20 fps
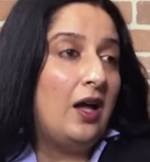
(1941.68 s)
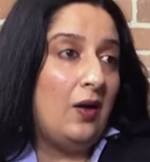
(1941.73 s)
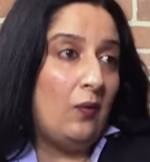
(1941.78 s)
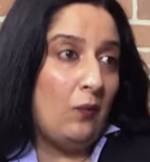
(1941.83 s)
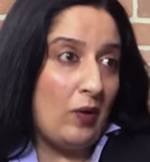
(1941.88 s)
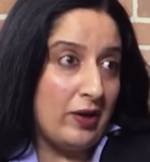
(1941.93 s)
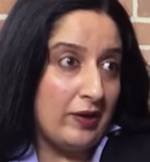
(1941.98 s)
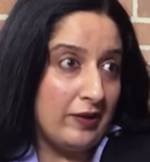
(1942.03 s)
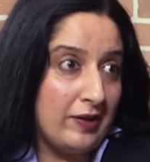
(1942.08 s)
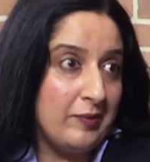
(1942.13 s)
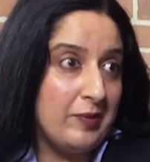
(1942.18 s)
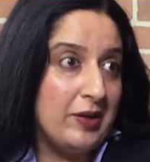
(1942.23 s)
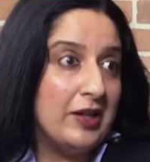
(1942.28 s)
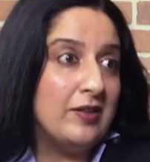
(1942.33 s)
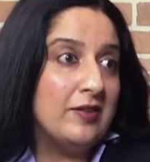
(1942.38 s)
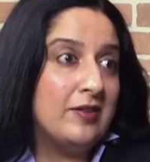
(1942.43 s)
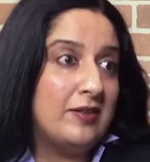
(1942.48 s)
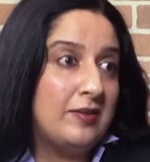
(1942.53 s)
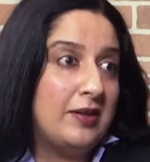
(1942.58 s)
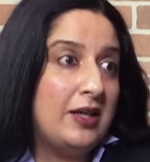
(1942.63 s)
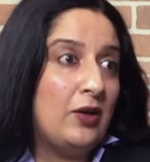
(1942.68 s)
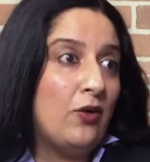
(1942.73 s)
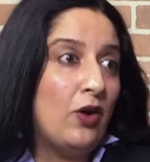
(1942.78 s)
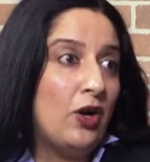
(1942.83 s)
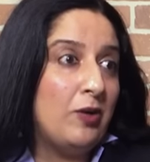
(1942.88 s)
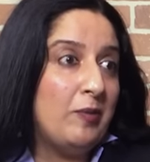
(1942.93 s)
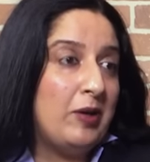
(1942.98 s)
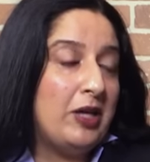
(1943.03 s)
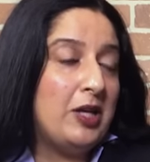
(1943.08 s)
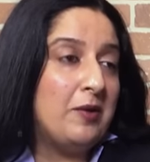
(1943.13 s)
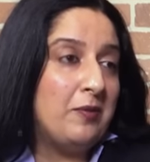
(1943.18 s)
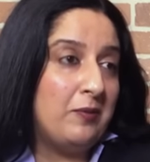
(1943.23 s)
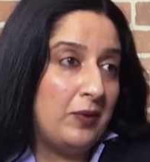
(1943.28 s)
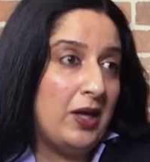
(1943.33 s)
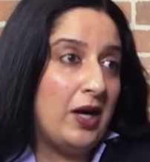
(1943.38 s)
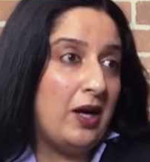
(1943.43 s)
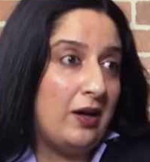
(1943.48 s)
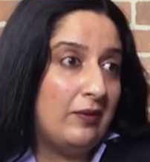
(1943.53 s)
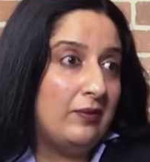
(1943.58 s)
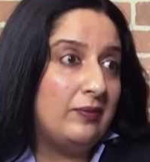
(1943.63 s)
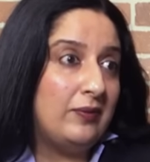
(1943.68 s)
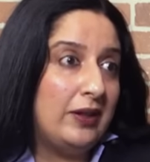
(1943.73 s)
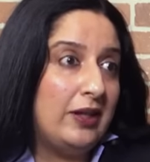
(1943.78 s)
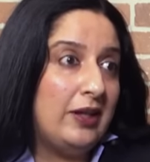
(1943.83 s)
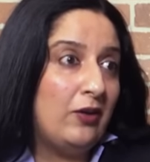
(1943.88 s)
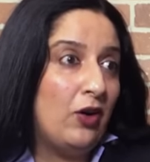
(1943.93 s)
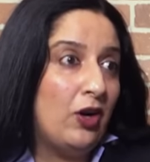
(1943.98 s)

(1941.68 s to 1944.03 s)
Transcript: Uh, one of them, yes. He called yeah. me in a yeah. He Did